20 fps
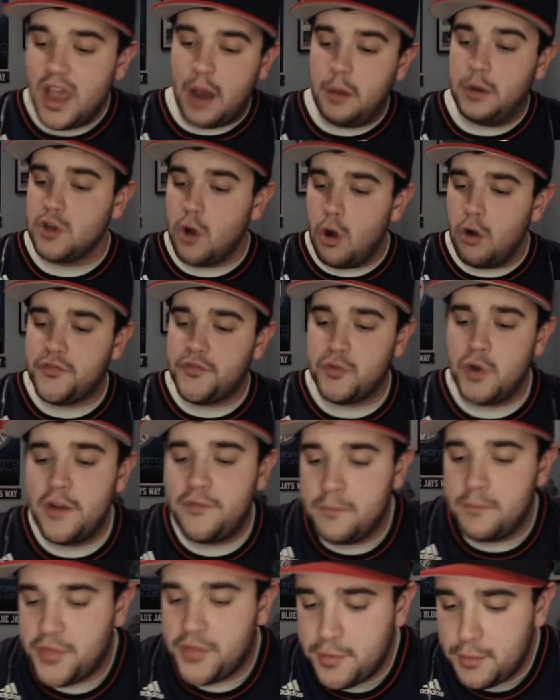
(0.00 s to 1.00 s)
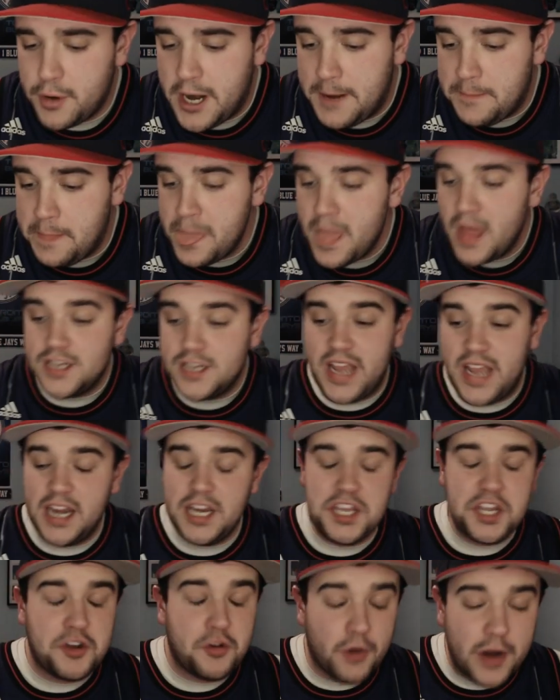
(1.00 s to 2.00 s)
and was 0 of 3 from 3.
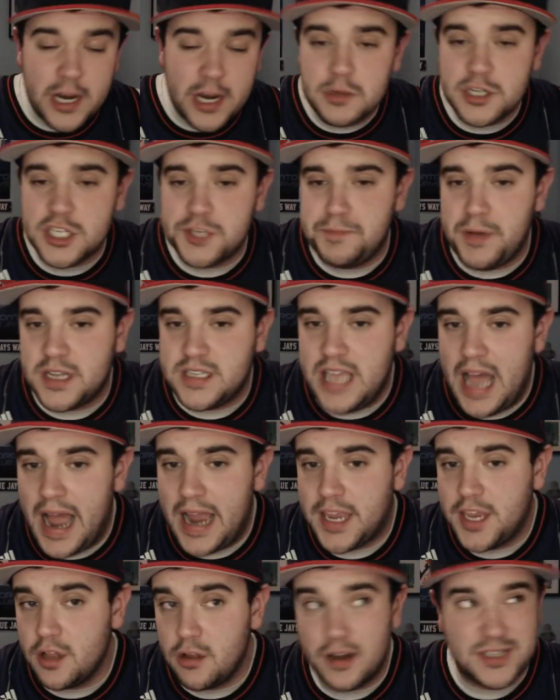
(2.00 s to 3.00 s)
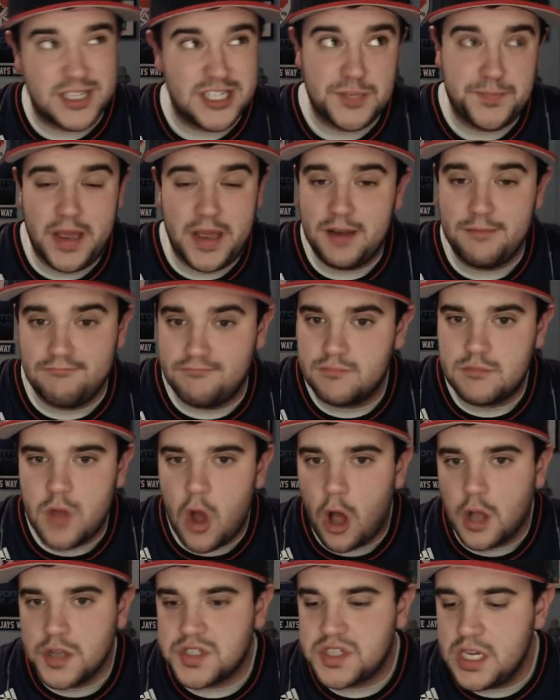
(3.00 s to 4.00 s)
Danny Green was spectacular, as he's been
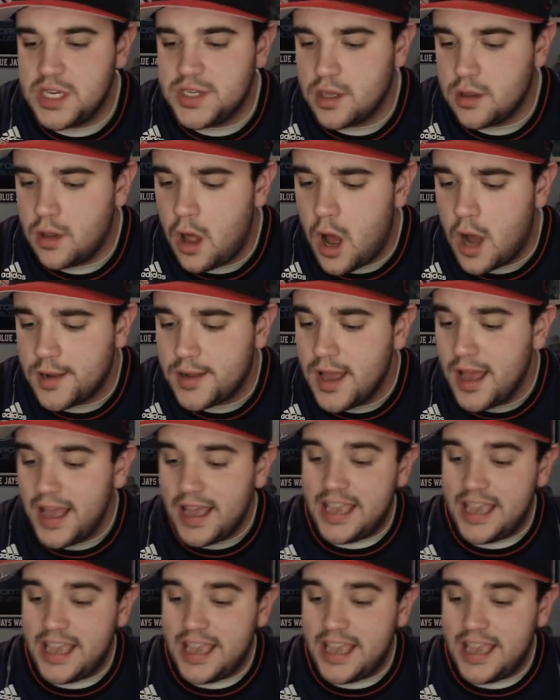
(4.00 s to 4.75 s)
all season long.